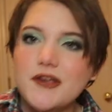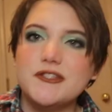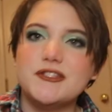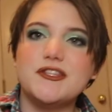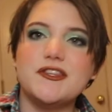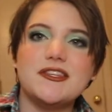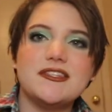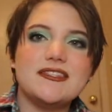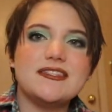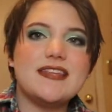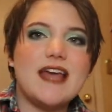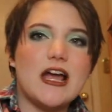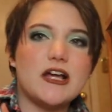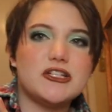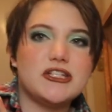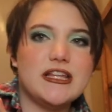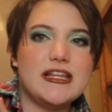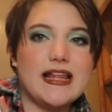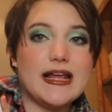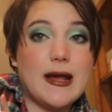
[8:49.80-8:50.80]
So this is
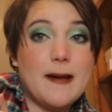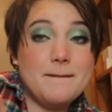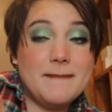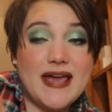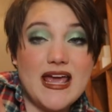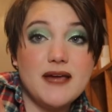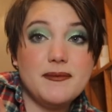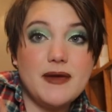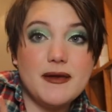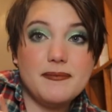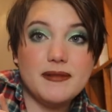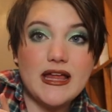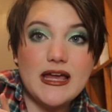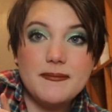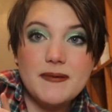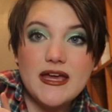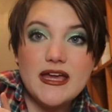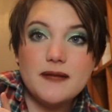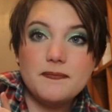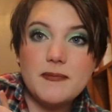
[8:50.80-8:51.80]
actually like a baby
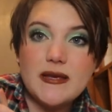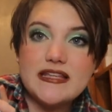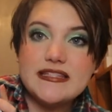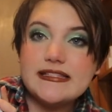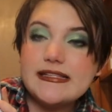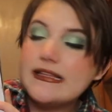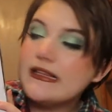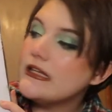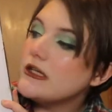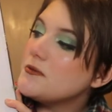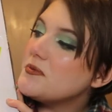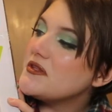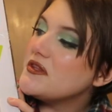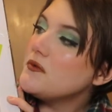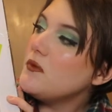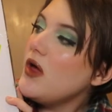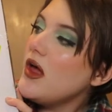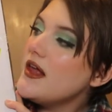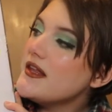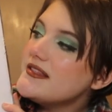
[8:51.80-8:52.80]
playpen. Basically, you put the
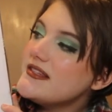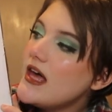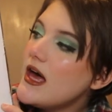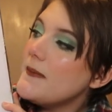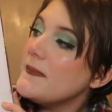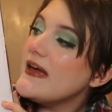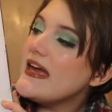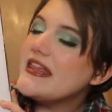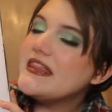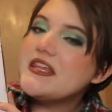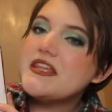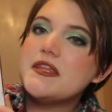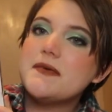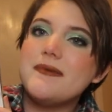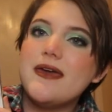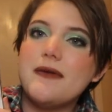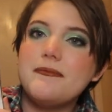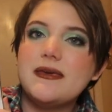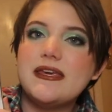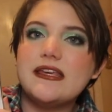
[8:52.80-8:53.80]
walls up and then the
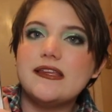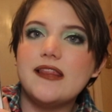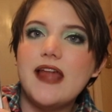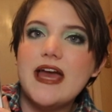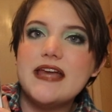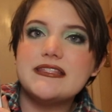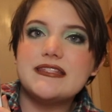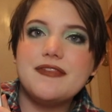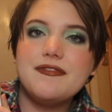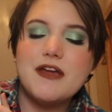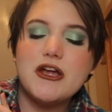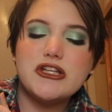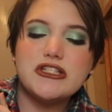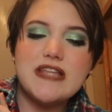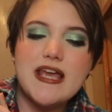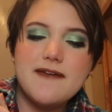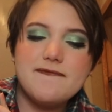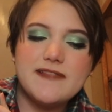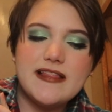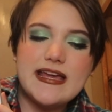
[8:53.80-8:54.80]
baby lies in there
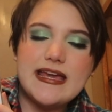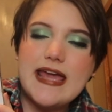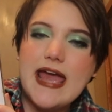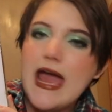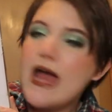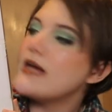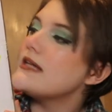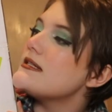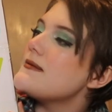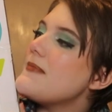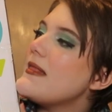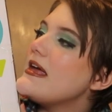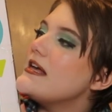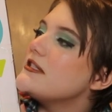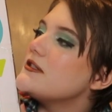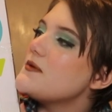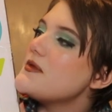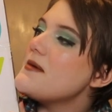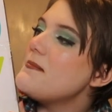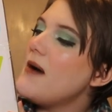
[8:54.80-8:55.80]
safely and
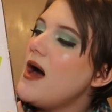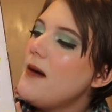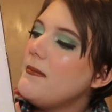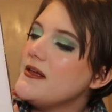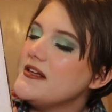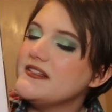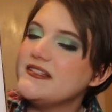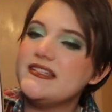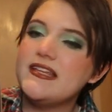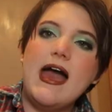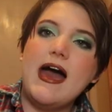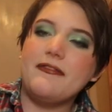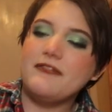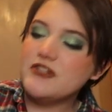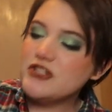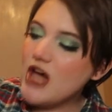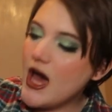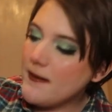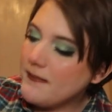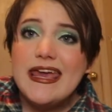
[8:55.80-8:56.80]
plays with the baubles at the
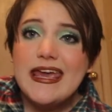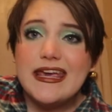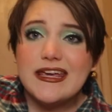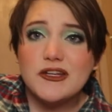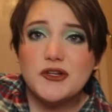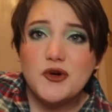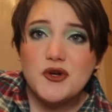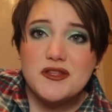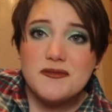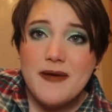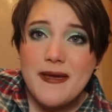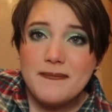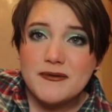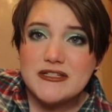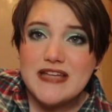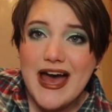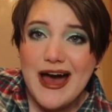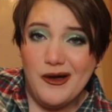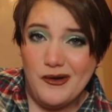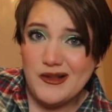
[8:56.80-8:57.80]
top. Ignore the paper
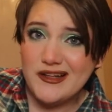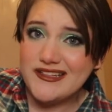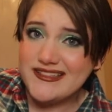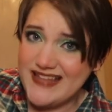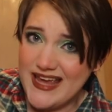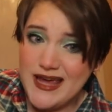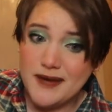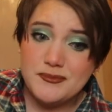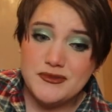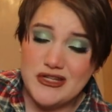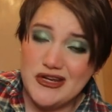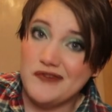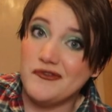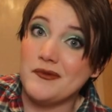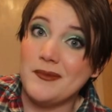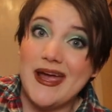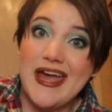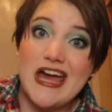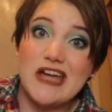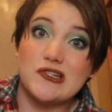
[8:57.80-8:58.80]
towel taped
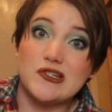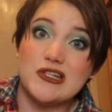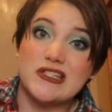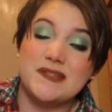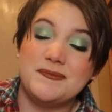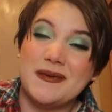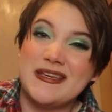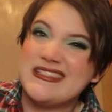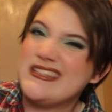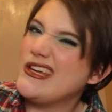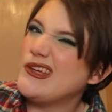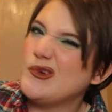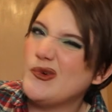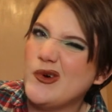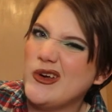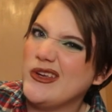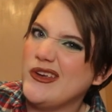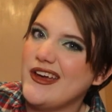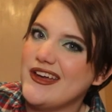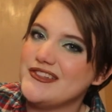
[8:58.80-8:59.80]
over my address because I don't
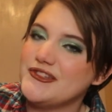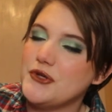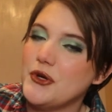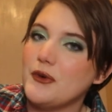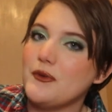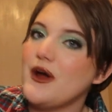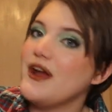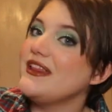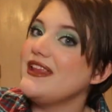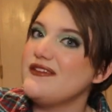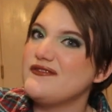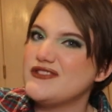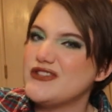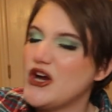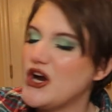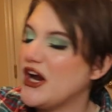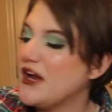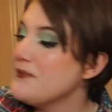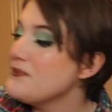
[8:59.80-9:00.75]
want you guys knowing where I live, sorry.